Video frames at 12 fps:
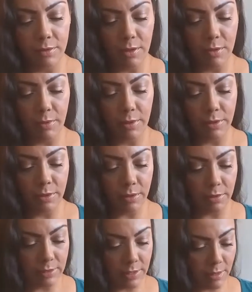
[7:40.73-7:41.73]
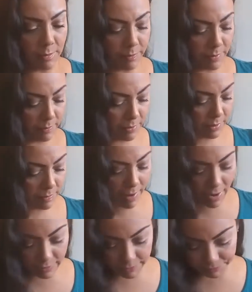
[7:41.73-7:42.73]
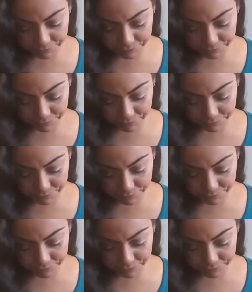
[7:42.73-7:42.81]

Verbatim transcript: So we're going to close that up and put it back.